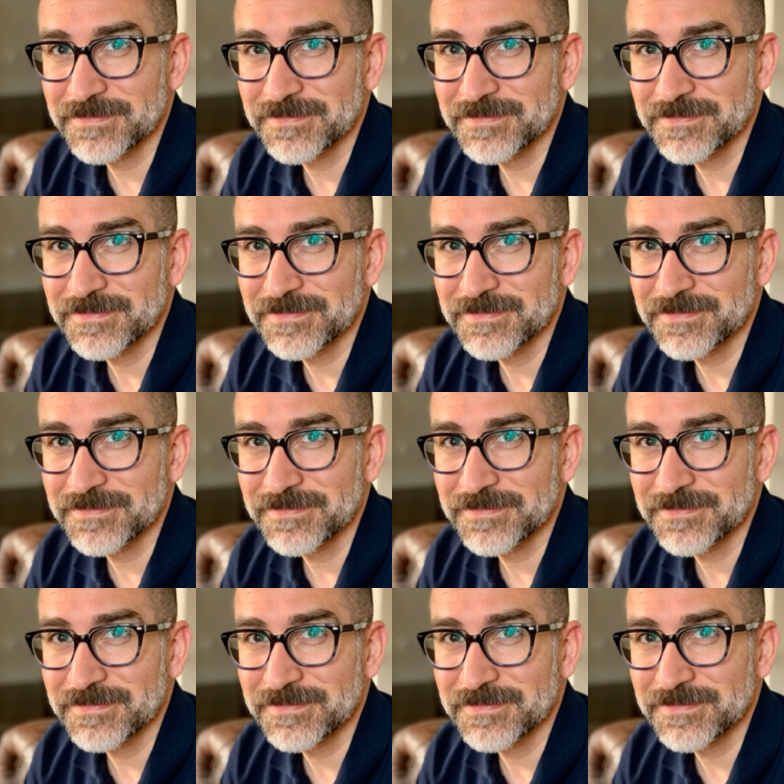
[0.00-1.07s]

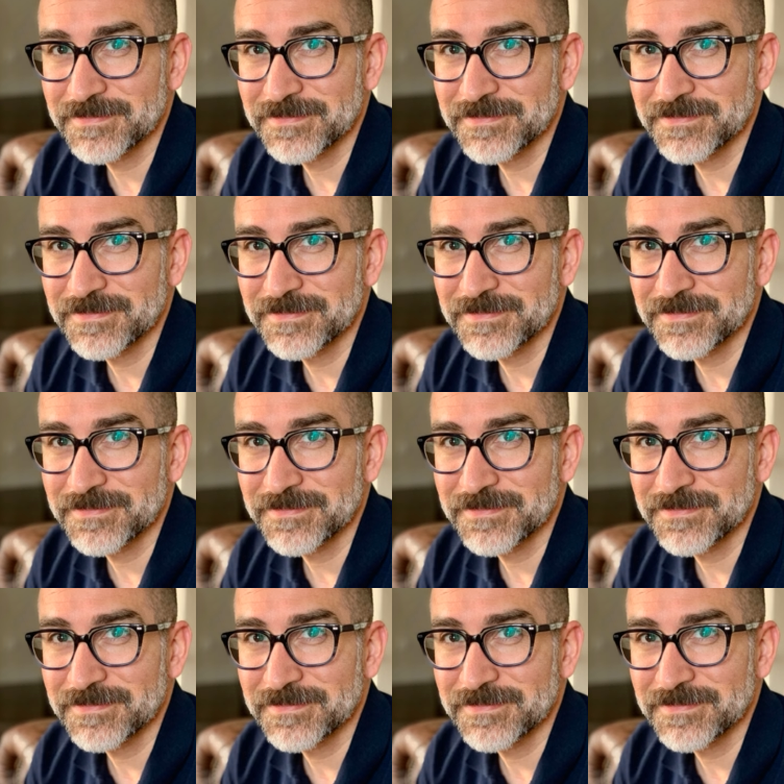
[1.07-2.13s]

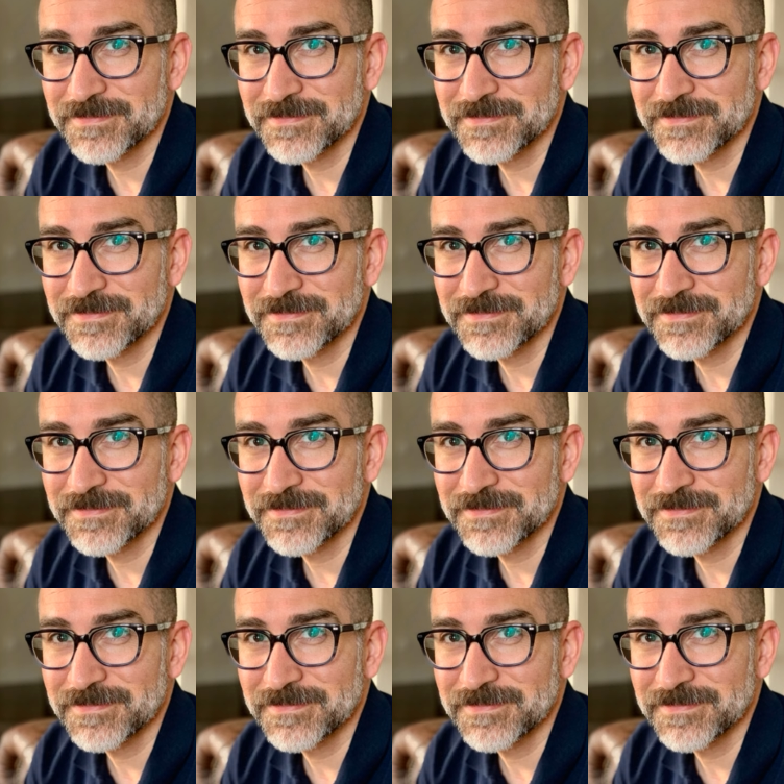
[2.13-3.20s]

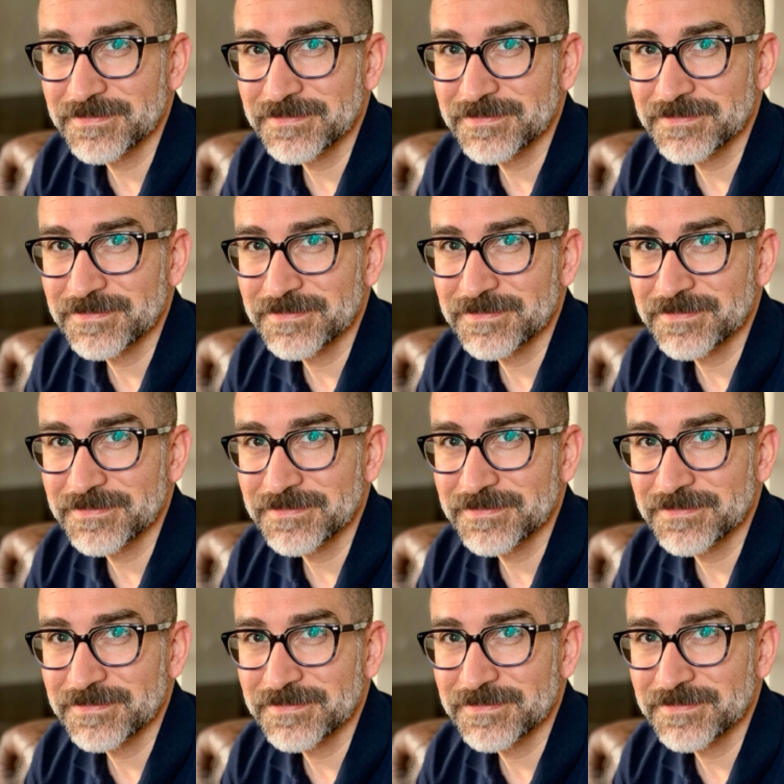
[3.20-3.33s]
(no lip movement)